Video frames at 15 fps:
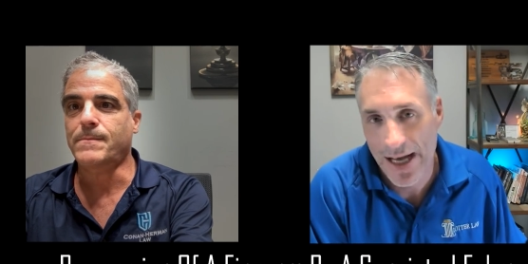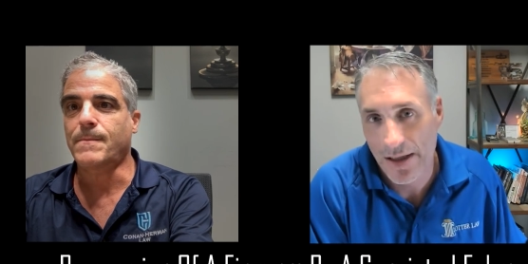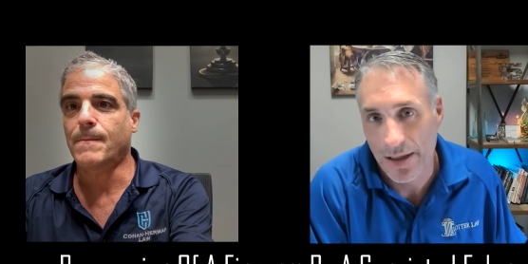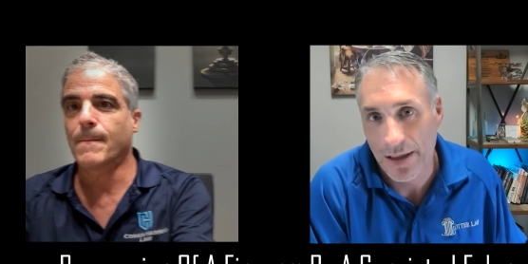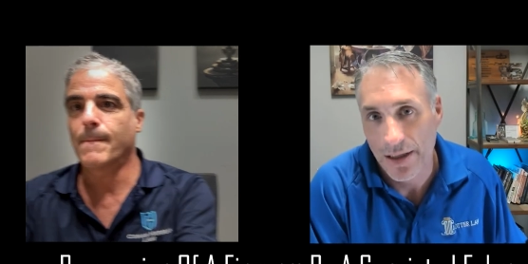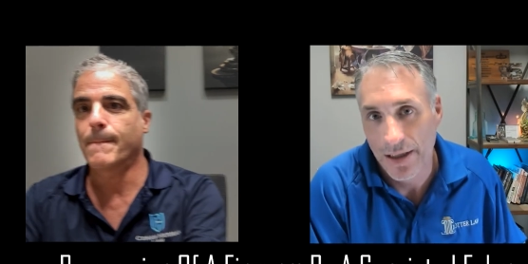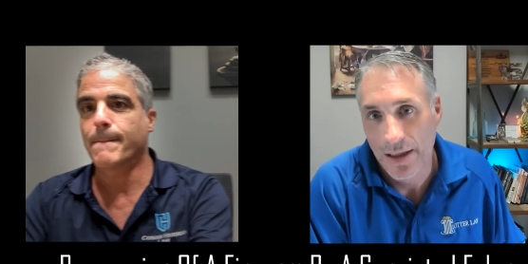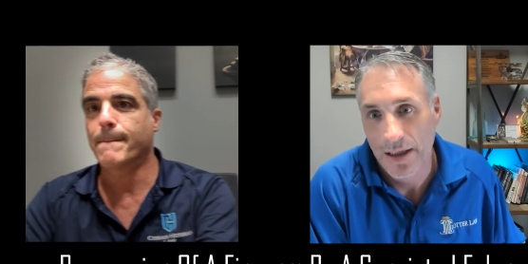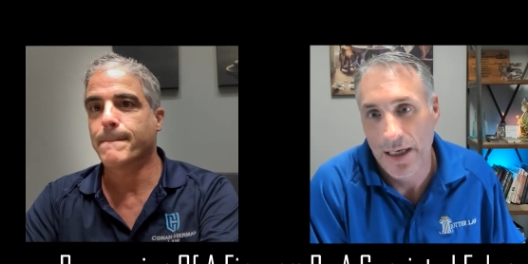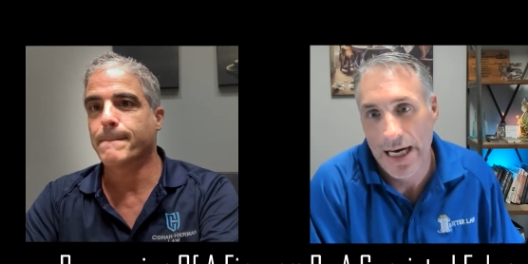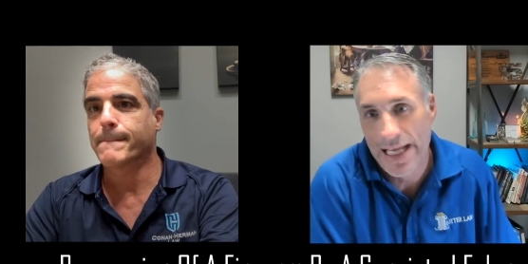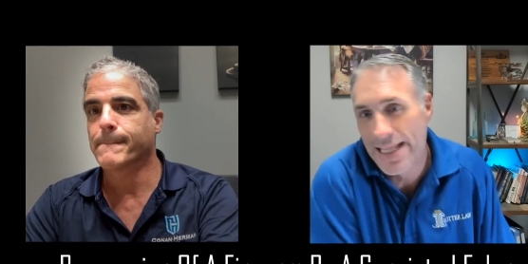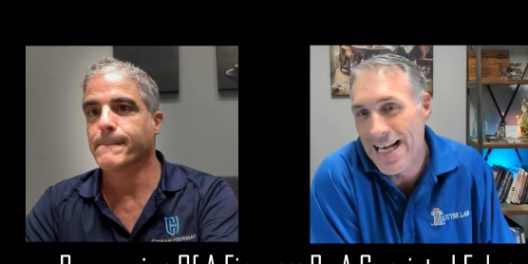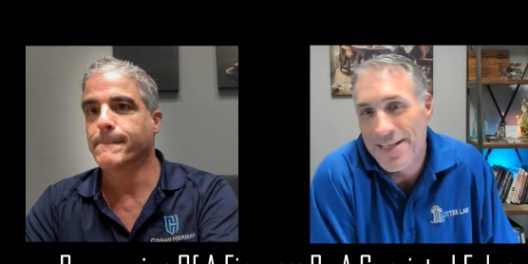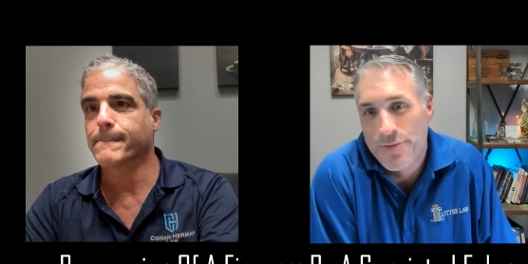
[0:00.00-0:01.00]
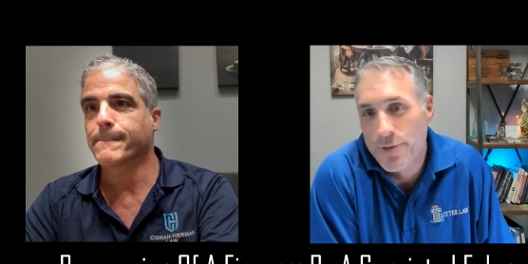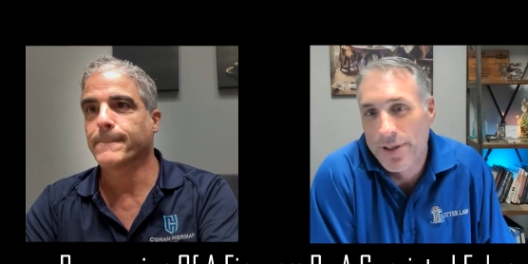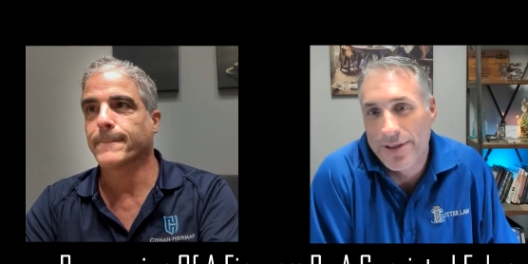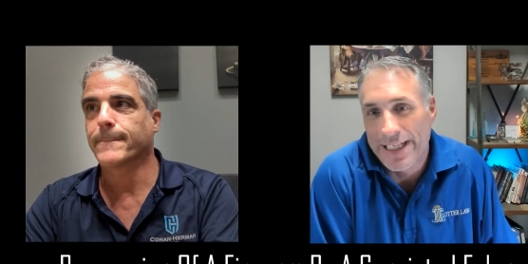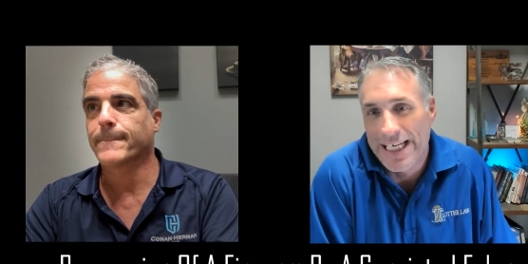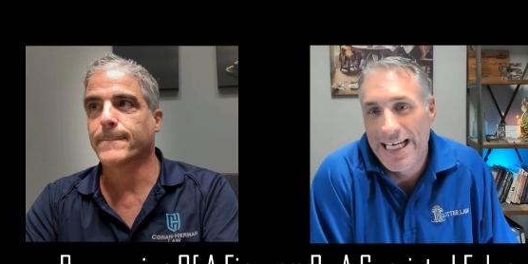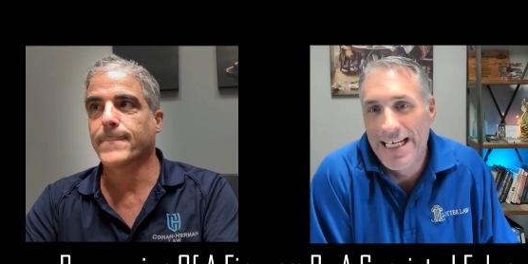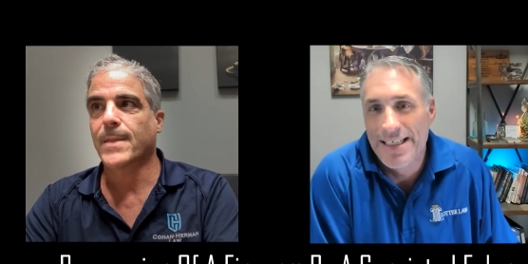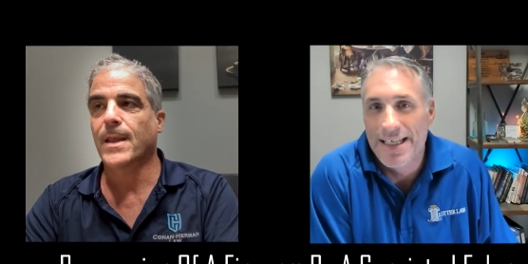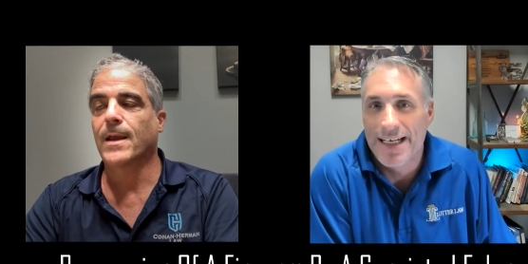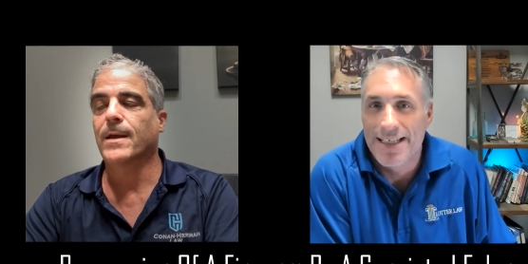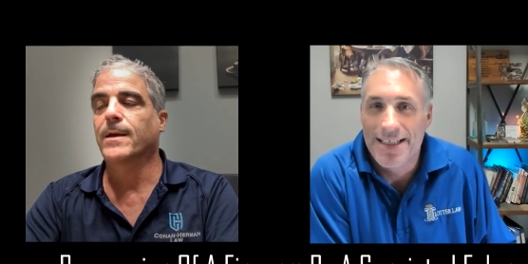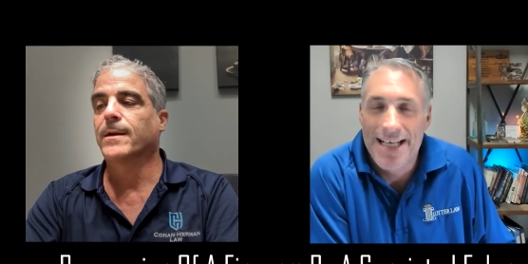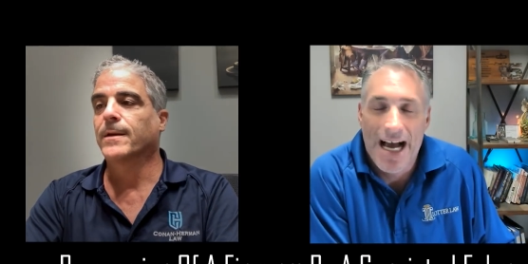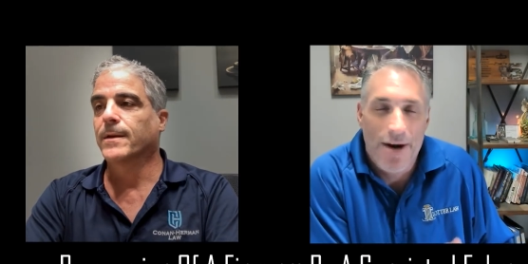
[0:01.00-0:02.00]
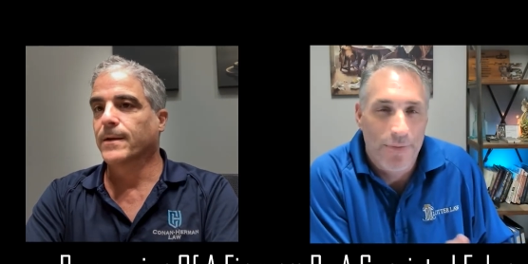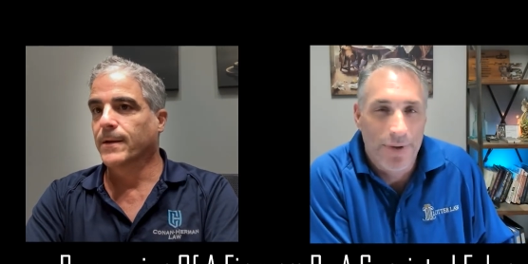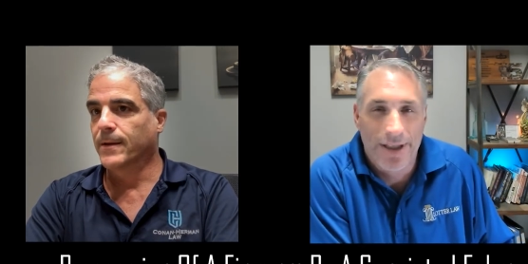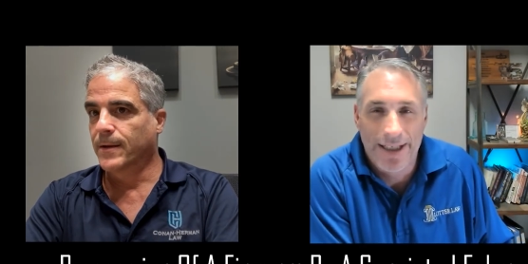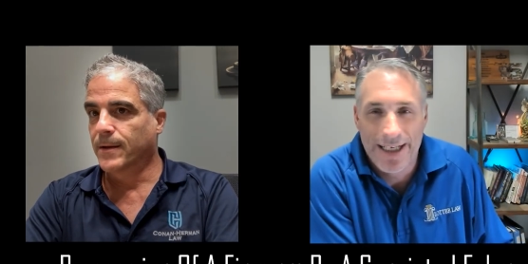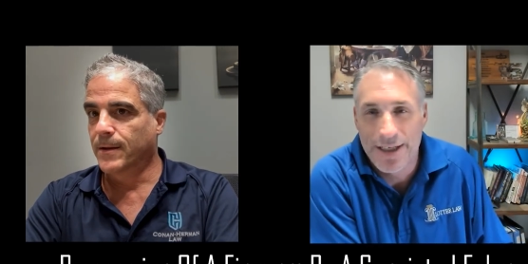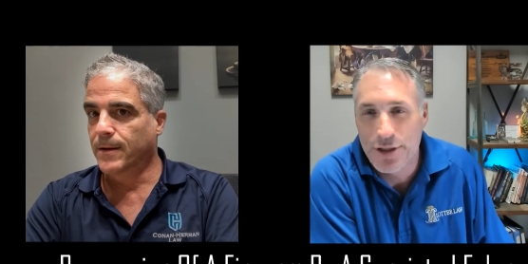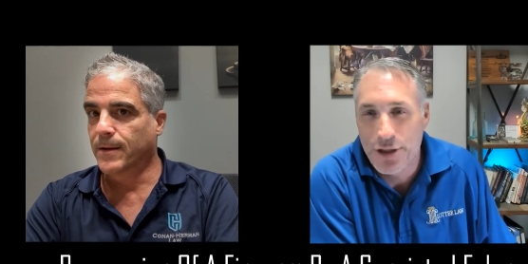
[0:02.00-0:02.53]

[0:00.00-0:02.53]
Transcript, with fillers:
Speaker 1: felon. And that's real easy. It's not really a